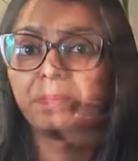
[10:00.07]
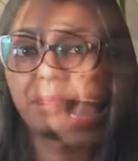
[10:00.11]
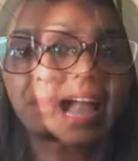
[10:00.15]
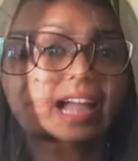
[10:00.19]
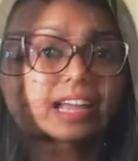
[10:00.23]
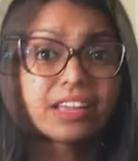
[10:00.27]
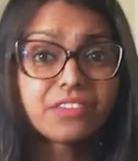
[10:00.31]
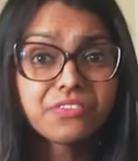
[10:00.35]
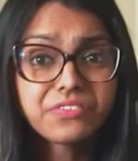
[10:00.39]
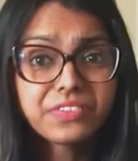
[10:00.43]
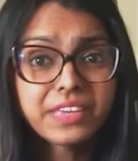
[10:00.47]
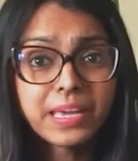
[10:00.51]

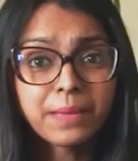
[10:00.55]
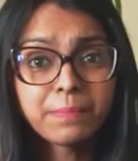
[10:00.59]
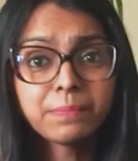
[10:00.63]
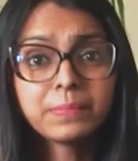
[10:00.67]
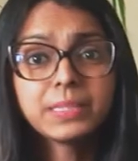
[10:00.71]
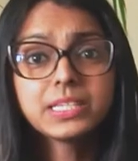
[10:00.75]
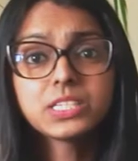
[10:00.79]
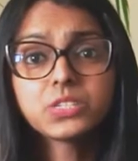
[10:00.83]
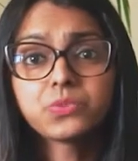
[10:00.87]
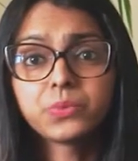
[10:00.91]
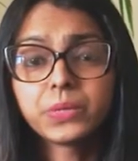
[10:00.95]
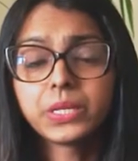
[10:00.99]
I have kept
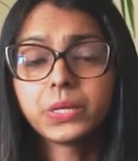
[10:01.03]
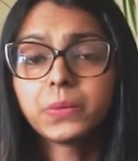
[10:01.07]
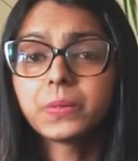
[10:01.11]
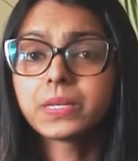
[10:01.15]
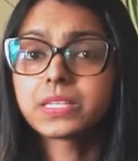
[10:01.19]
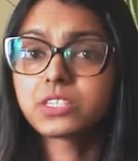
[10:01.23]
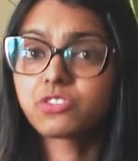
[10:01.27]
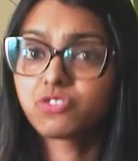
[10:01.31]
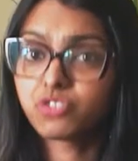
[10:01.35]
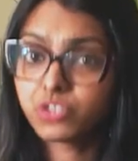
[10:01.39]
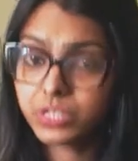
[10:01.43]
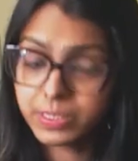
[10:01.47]
this video
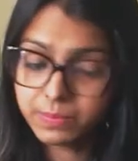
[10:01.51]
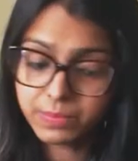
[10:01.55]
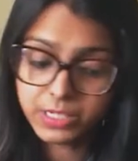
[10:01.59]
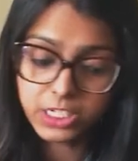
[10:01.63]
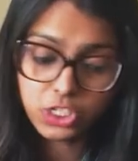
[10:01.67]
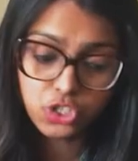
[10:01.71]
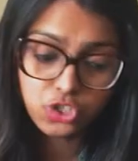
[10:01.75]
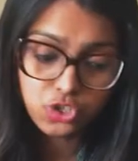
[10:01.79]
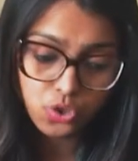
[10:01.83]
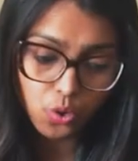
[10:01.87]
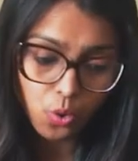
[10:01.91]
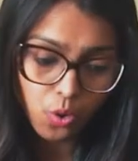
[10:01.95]
extremely
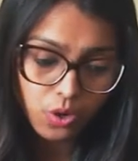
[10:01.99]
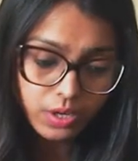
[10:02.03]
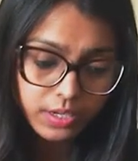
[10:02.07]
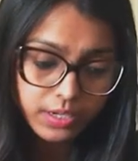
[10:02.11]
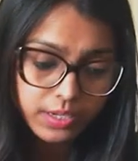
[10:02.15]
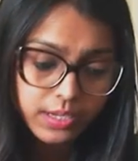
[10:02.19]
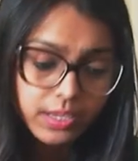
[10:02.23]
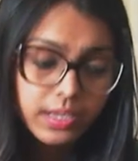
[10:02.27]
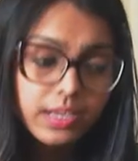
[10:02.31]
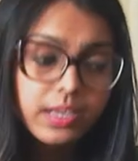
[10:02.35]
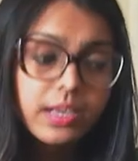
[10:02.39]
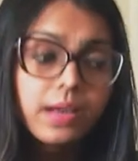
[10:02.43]
short,